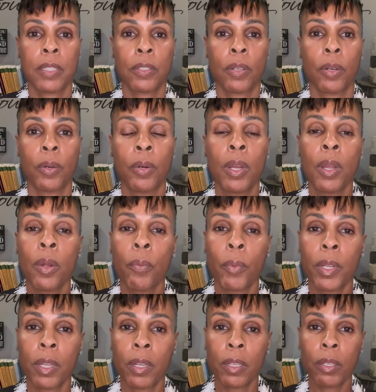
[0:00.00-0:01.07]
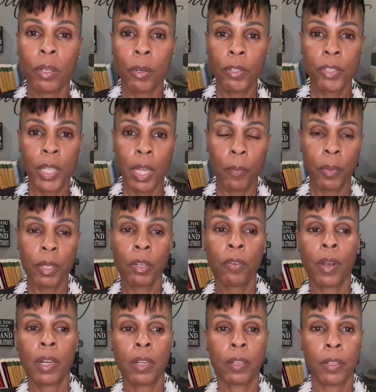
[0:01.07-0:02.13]
So when you're negotiating with a
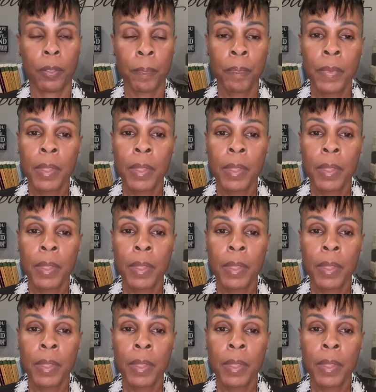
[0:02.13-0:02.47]
creditor,